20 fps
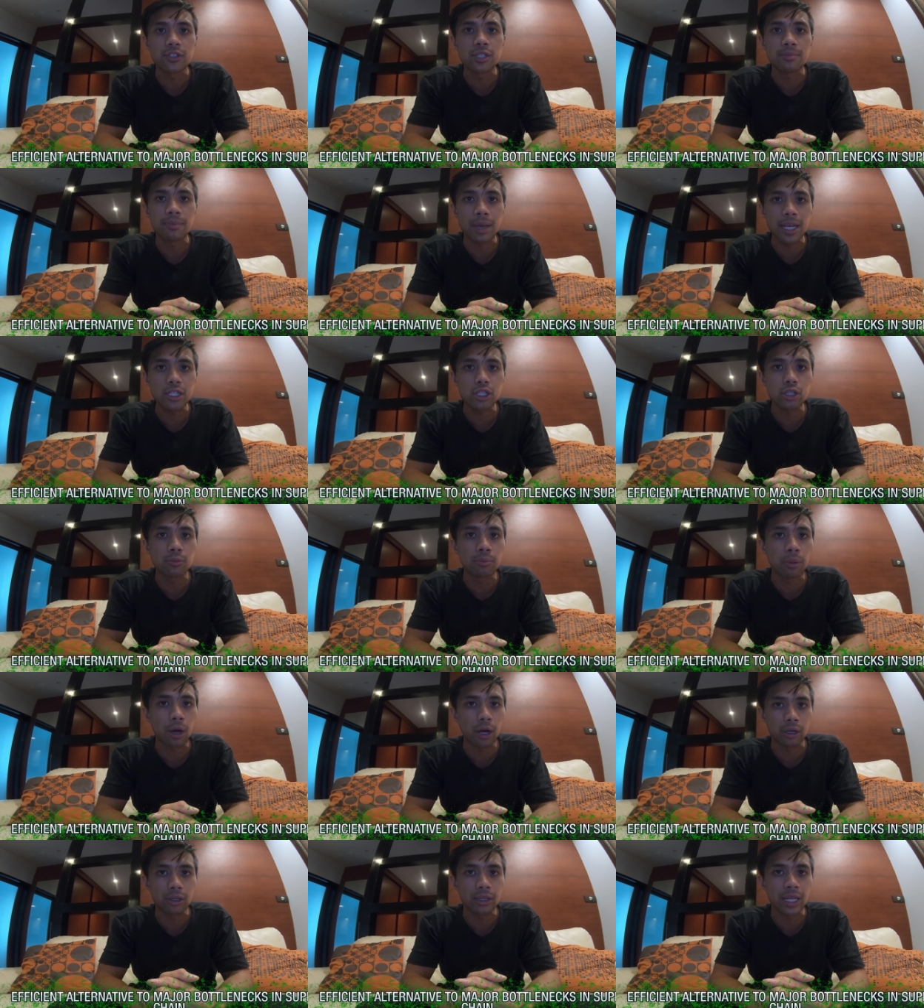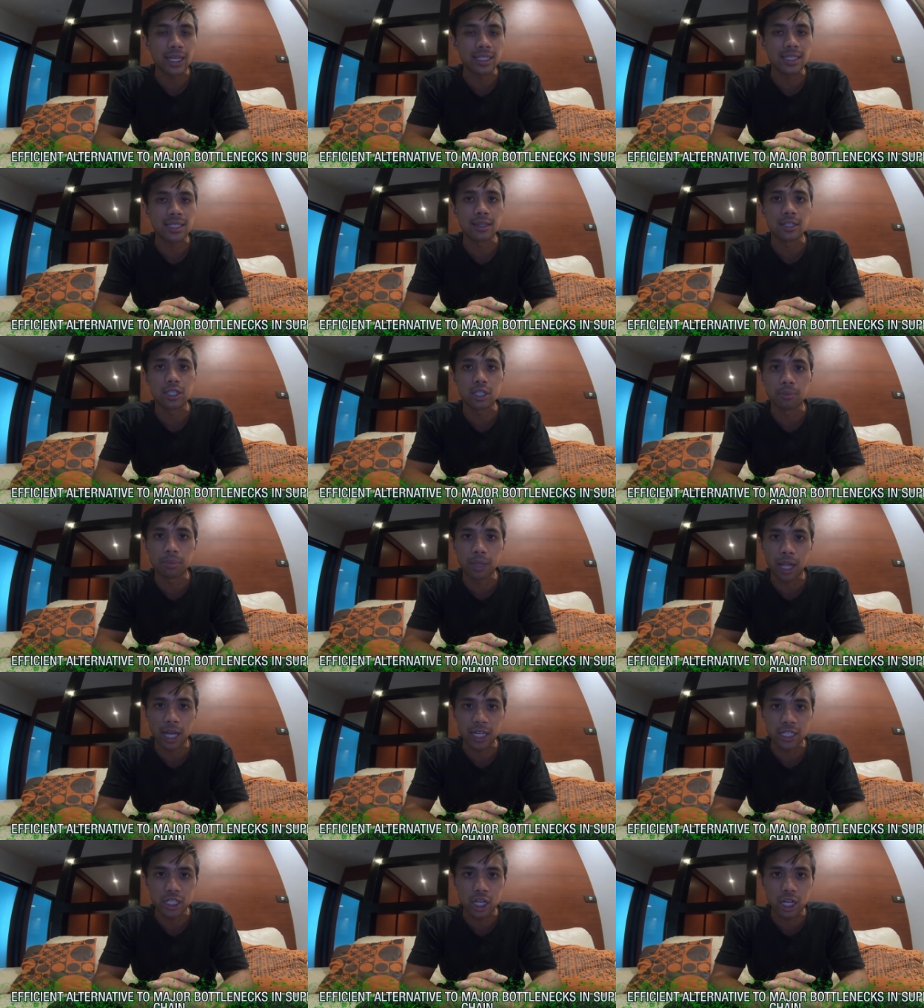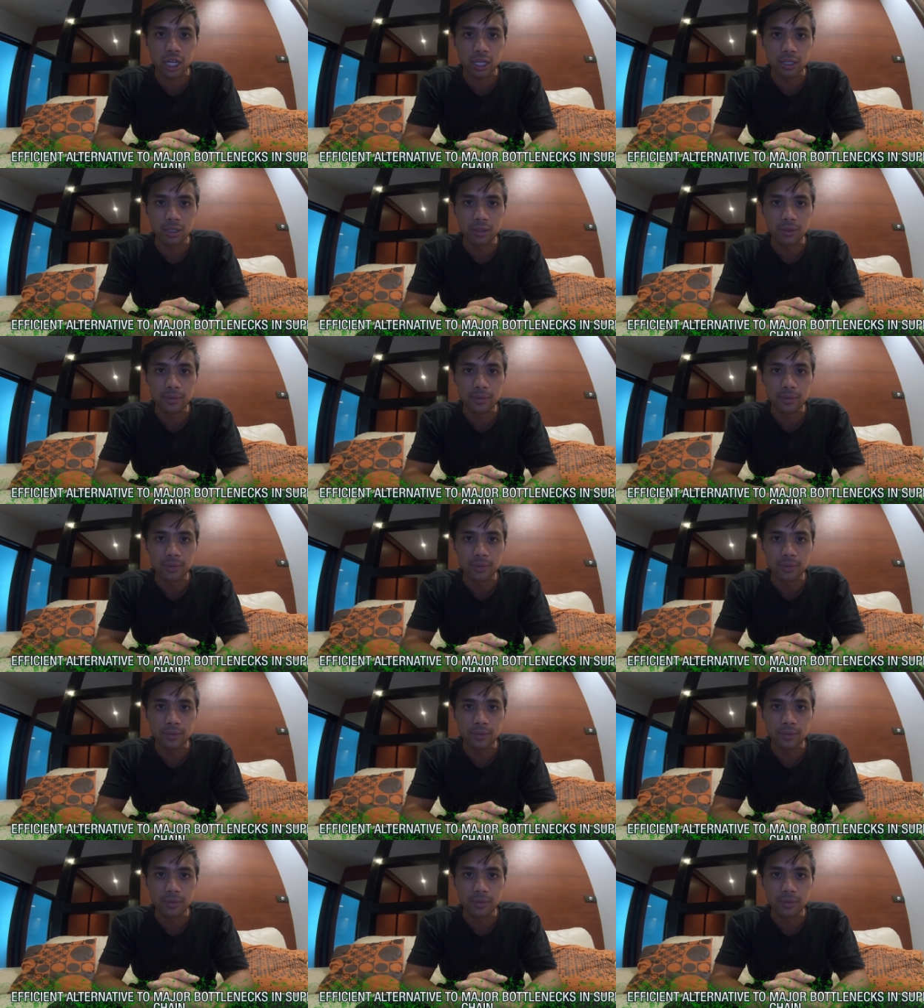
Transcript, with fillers: to major bottlenecks in the supply chain.